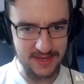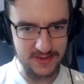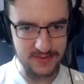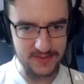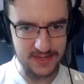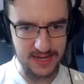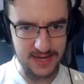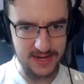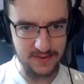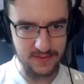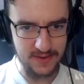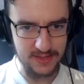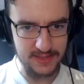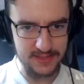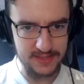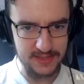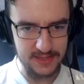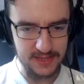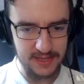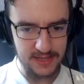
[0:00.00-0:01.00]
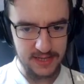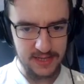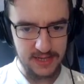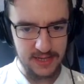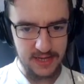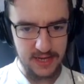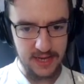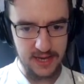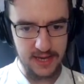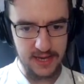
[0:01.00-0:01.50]
those inwards
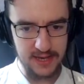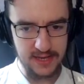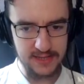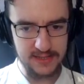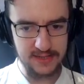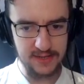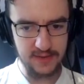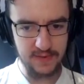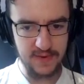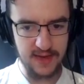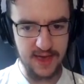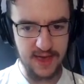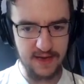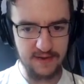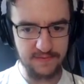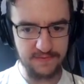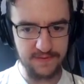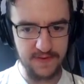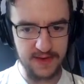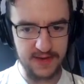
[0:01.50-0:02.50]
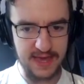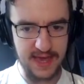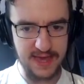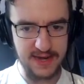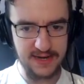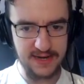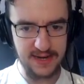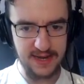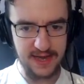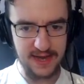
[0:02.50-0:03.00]
uh, so that we have,
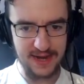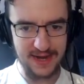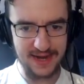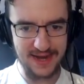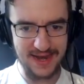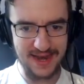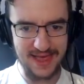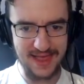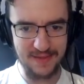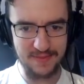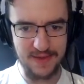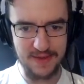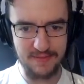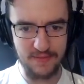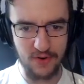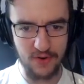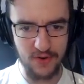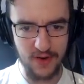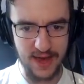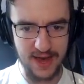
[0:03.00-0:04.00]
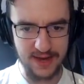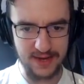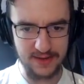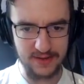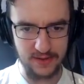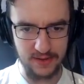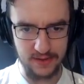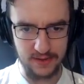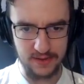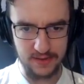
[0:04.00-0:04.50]
again, a little bit more
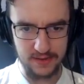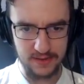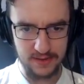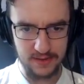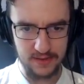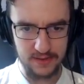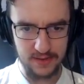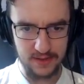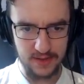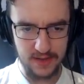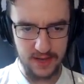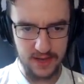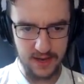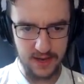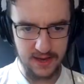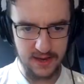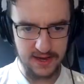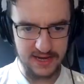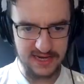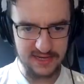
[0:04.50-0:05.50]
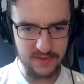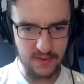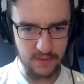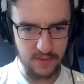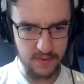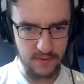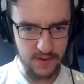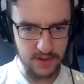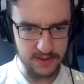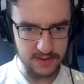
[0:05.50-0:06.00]
angle uh, is what
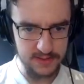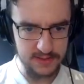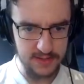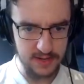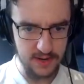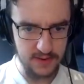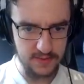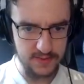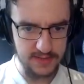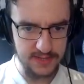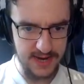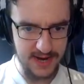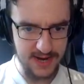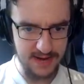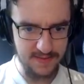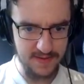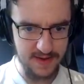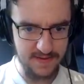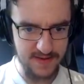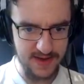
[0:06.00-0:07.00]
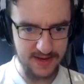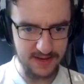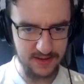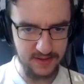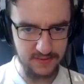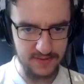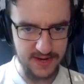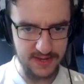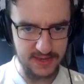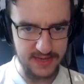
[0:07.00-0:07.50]
we want. So tiny bit of
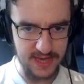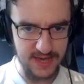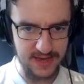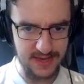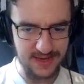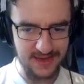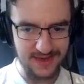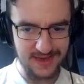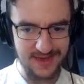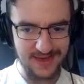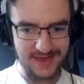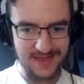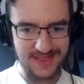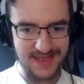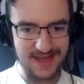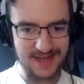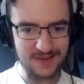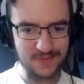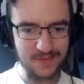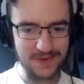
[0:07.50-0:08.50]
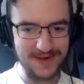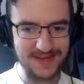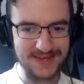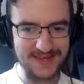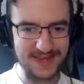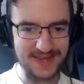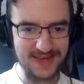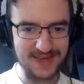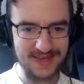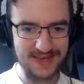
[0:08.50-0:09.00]
angle right there. That's pretty
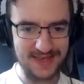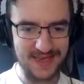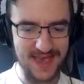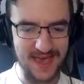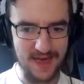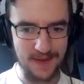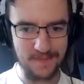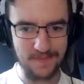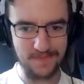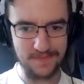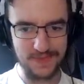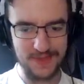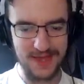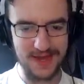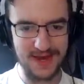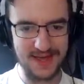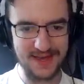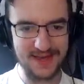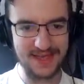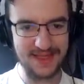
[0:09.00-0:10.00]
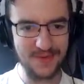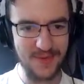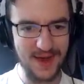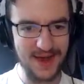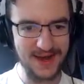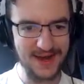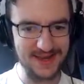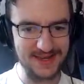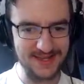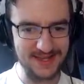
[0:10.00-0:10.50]
sick. Yeah, I like it the
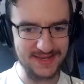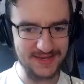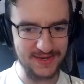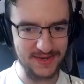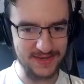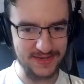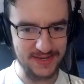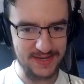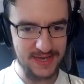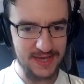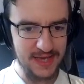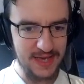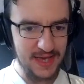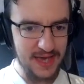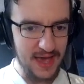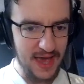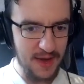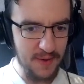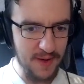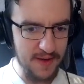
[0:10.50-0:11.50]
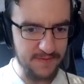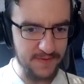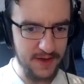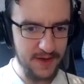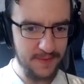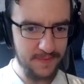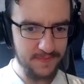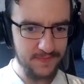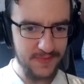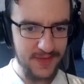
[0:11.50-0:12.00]
way it is. That's good.
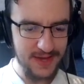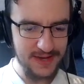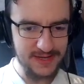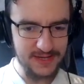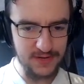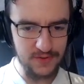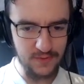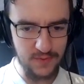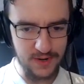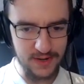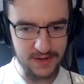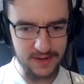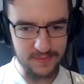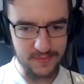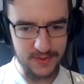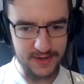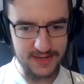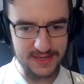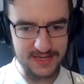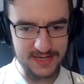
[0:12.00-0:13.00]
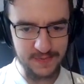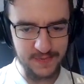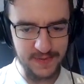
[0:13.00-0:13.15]
However, I do want to bring this